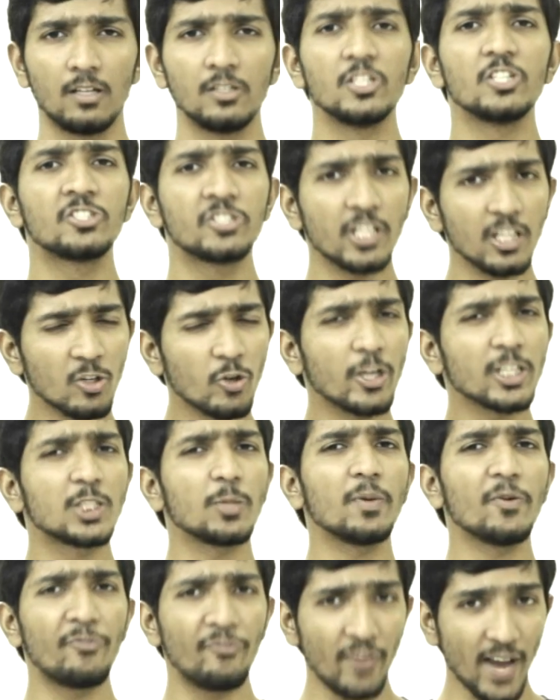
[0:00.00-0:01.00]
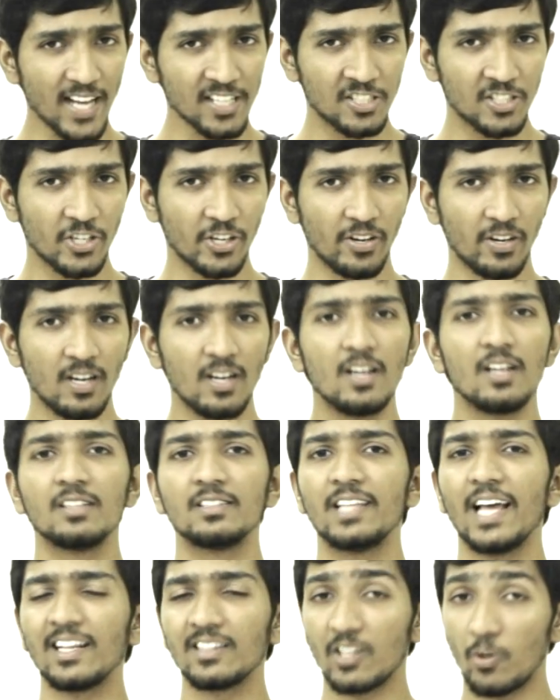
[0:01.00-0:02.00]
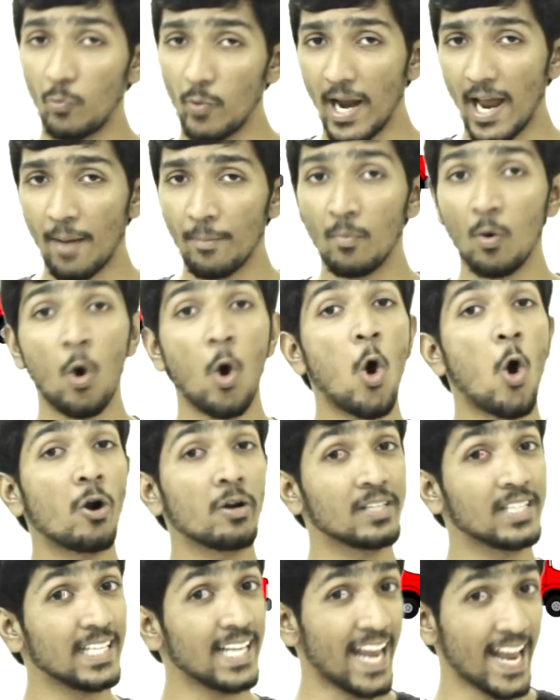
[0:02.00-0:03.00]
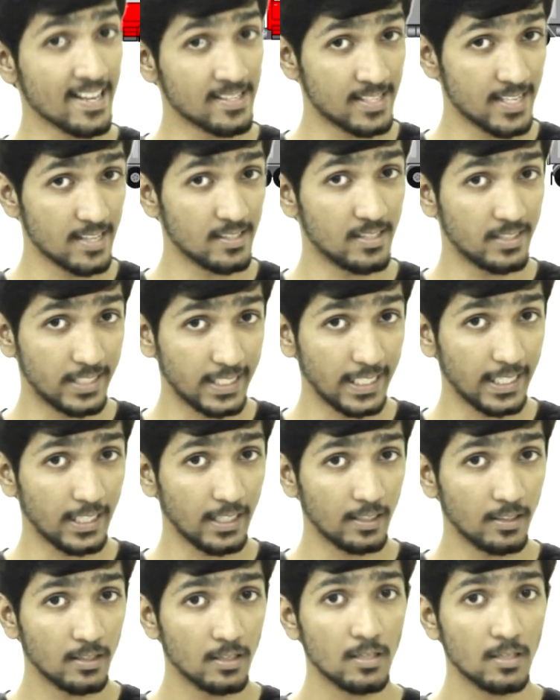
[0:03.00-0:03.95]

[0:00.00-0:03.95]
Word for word: They're still going to be faster than the RAM or the SSD.